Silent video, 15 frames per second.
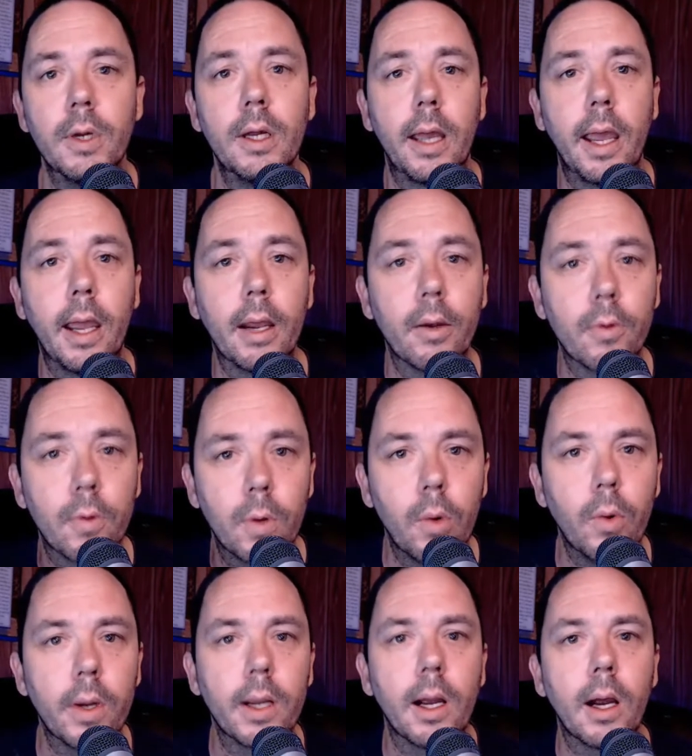and
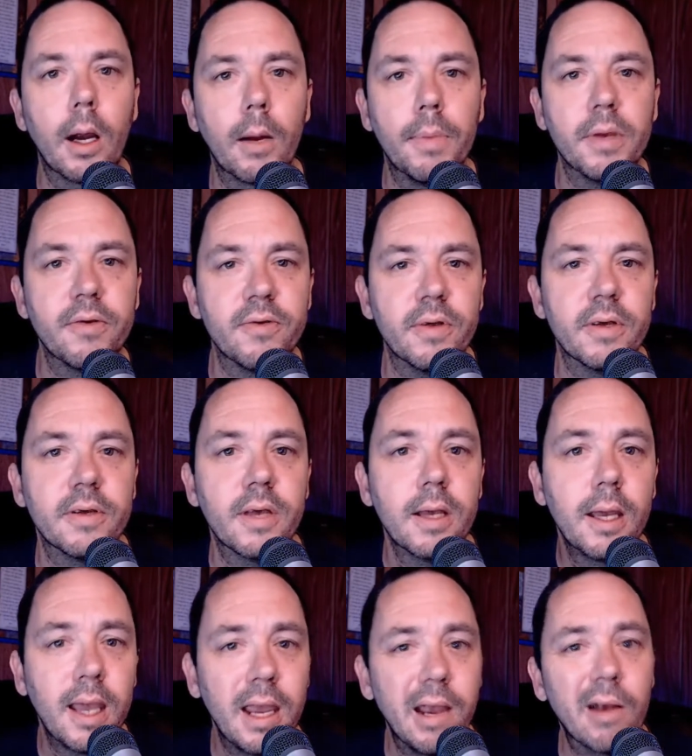growing our business
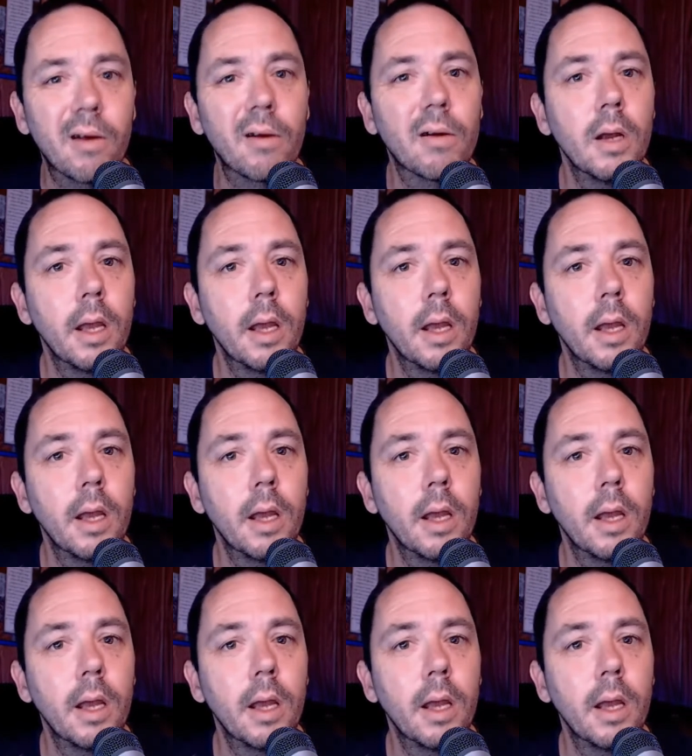here